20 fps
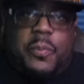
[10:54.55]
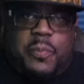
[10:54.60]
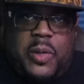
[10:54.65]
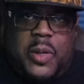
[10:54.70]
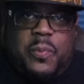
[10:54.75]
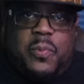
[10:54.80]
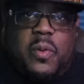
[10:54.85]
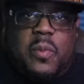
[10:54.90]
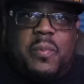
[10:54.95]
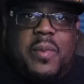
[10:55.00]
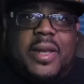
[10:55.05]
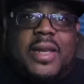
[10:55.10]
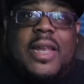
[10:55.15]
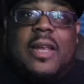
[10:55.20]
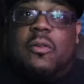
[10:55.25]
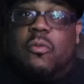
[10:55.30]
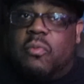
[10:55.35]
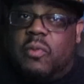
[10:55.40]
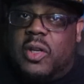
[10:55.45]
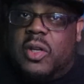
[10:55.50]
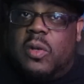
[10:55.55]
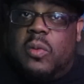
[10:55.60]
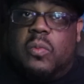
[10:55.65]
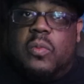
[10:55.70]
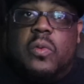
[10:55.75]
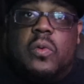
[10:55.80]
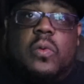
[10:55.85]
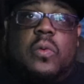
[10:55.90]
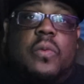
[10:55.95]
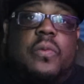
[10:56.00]
people making real
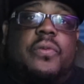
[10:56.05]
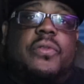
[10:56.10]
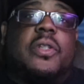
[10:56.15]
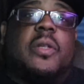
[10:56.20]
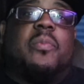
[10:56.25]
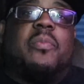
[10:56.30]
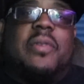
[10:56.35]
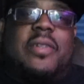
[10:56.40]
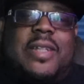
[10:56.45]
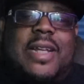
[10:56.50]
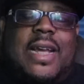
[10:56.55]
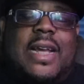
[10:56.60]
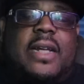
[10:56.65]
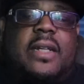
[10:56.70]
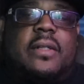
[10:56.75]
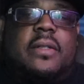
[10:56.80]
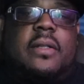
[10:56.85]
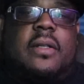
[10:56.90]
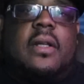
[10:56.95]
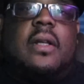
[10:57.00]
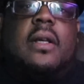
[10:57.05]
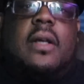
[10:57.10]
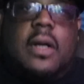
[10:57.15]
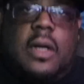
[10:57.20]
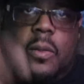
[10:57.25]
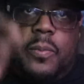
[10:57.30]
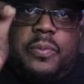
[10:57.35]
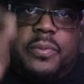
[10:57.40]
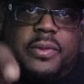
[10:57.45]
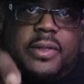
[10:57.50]
moves to protect,
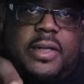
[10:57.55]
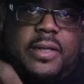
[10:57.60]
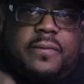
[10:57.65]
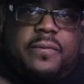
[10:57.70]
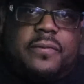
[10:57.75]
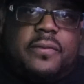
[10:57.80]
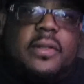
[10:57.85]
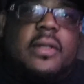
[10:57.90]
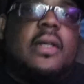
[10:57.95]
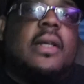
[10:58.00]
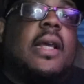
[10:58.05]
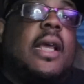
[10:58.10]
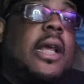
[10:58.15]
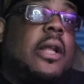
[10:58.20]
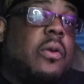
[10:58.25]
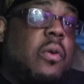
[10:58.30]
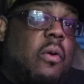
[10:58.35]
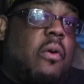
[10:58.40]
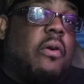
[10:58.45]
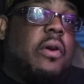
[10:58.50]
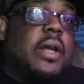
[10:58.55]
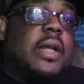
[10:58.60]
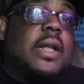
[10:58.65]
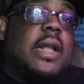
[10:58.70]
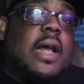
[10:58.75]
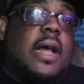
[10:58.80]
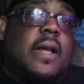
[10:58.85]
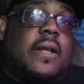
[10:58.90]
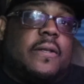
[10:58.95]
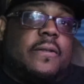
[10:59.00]
uplift, and
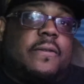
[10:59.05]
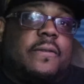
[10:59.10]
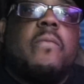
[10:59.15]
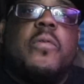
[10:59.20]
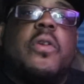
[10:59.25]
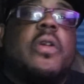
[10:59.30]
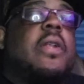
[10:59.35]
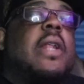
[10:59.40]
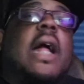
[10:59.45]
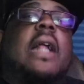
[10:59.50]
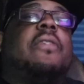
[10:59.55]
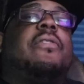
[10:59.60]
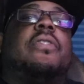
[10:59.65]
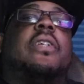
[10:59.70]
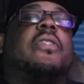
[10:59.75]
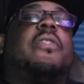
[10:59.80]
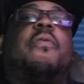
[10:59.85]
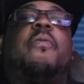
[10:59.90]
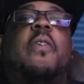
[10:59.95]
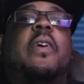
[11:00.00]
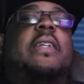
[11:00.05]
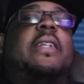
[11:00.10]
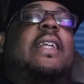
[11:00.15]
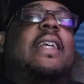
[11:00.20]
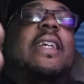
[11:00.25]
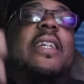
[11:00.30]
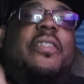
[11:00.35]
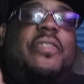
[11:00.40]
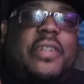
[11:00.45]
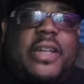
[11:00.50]
organize. You're not just
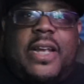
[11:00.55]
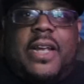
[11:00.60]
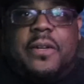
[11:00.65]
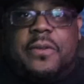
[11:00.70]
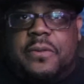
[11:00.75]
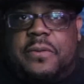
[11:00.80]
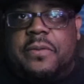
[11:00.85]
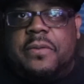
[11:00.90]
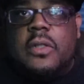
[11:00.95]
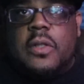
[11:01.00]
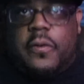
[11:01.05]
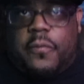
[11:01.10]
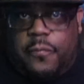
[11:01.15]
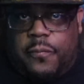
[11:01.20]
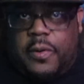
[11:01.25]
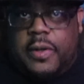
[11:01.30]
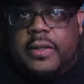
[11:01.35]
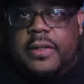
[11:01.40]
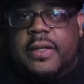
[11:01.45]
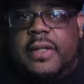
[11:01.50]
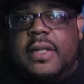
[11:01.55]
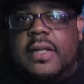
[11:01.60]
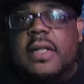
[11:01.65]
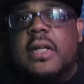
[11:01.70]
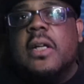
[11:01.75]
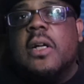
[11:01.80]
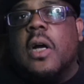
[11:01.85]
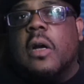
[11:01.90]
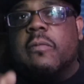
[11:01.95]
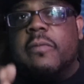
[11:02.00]
funding a channel. You're funding
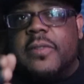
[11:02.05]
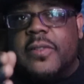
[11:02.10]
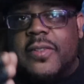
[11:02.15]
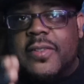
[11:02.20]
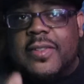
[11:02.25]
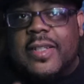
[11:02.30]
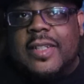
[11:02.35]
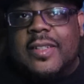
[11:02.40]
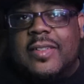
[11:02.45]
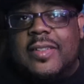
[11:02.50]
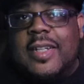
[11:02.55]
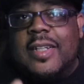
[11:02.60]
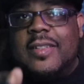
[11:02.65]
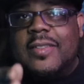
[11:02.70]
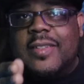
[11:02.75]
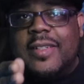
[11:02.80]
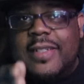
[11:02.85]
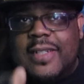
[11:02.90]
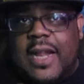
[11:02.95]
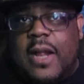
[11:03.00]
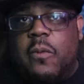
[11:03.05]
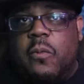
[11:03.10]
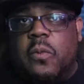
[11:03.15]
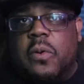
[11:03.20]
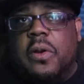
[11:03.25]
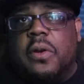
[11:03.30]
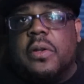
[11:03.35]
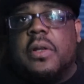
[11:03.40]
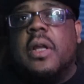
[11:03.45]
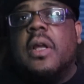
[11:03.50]
a resistance
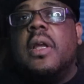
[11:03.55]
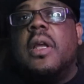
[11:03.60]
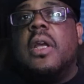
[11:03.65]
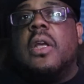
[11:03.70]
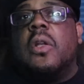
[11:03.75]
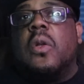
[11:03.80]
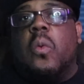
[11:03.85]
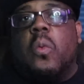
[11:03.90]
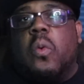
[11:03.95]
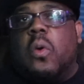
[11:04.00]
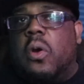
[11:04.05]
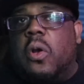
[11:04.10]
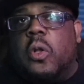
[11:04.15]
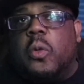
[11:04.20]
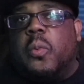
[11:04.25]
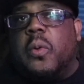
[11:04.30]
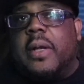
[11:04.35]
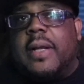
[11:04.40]
network in a world where